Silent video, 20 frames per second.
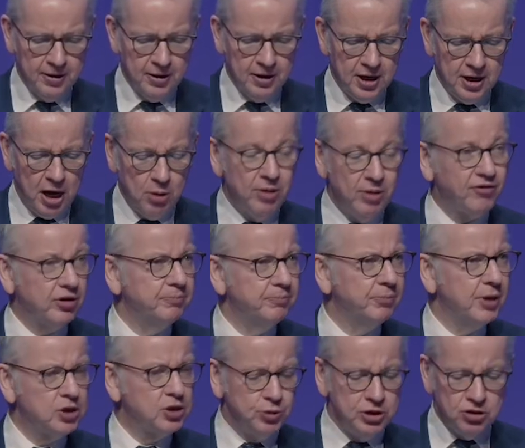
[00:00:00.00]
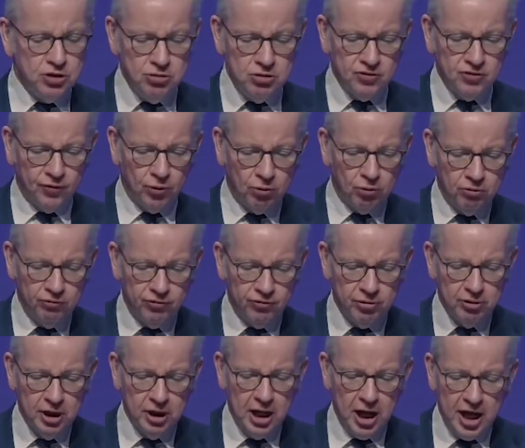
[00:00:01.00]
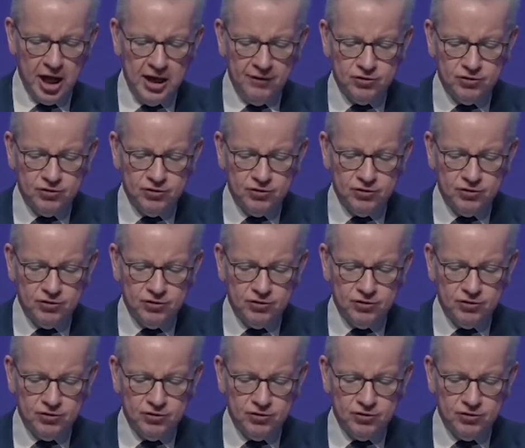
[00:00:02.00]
However, as we do devolve, I have